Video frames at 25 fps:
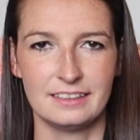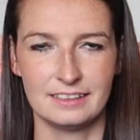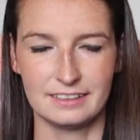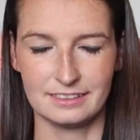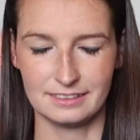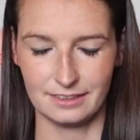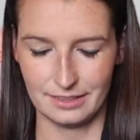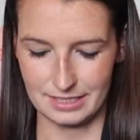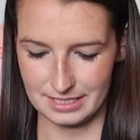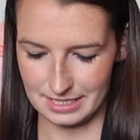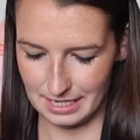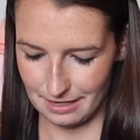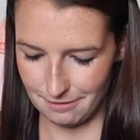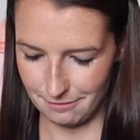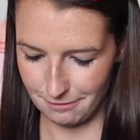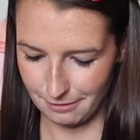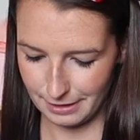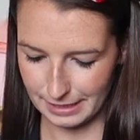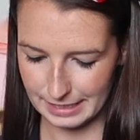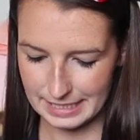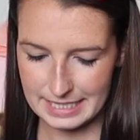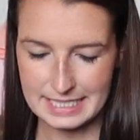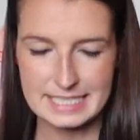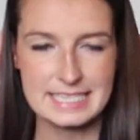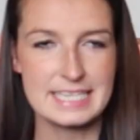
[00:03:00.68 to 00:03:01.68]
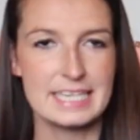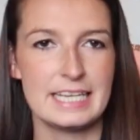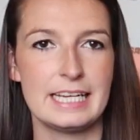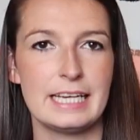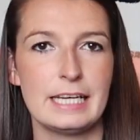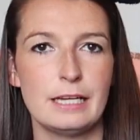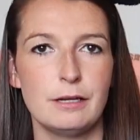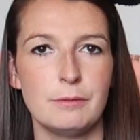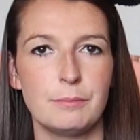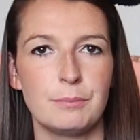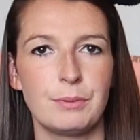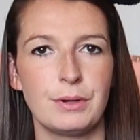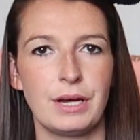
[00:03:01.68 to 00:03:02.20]
So it's like really
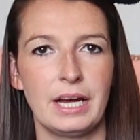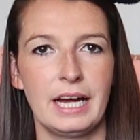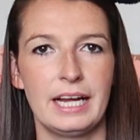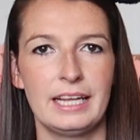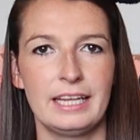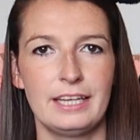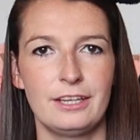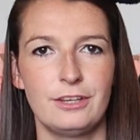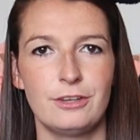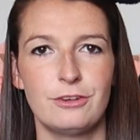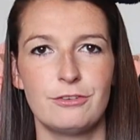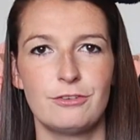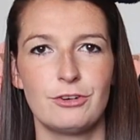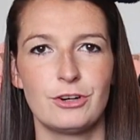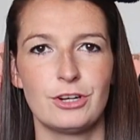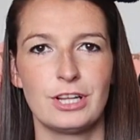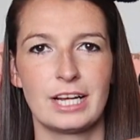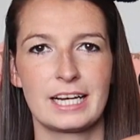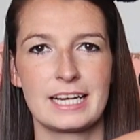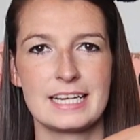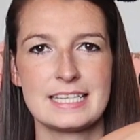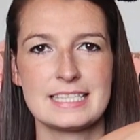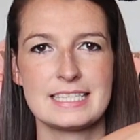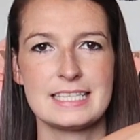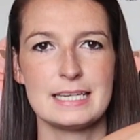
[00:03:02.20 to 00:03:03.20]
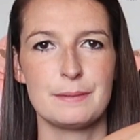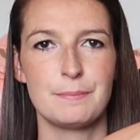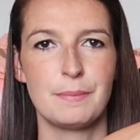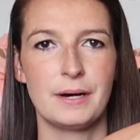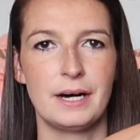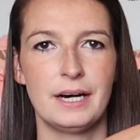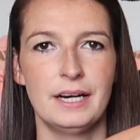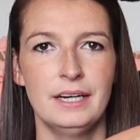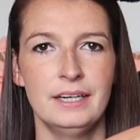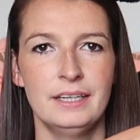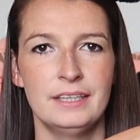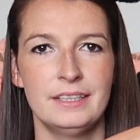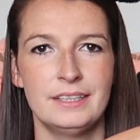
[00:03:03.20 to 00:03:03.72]
deep, and then you've got like a
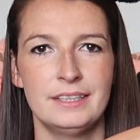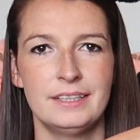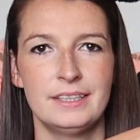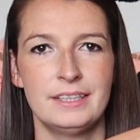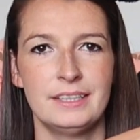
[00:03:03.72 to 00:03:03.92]
zipper,